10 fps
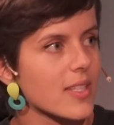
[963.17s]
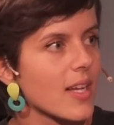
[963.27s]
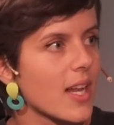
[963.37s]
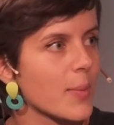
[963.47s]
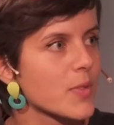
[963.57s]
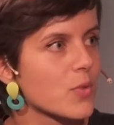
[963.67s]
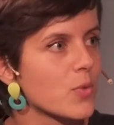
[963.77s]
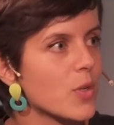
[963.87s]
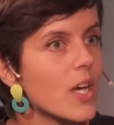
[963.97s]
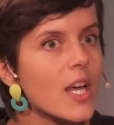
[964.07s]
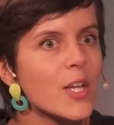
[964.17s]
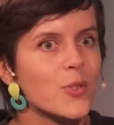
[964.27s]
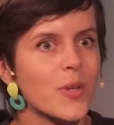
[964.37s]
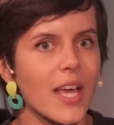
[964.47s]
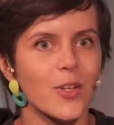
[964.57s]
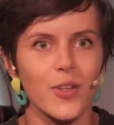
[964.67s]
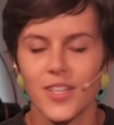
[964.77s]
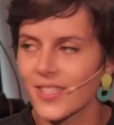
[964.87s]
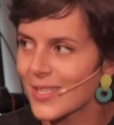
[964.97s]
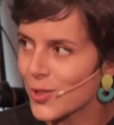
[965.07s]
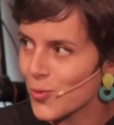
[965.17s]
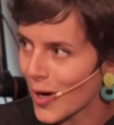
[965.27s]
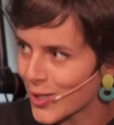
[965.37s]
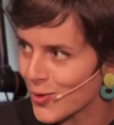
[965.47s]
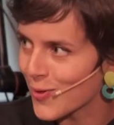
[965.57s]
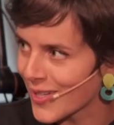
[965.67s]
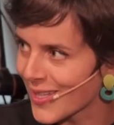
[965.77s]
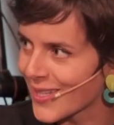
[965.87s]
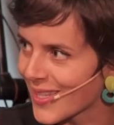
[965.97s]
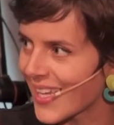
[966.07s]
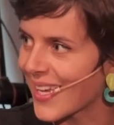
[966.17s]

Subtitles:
in clubs to get on the structural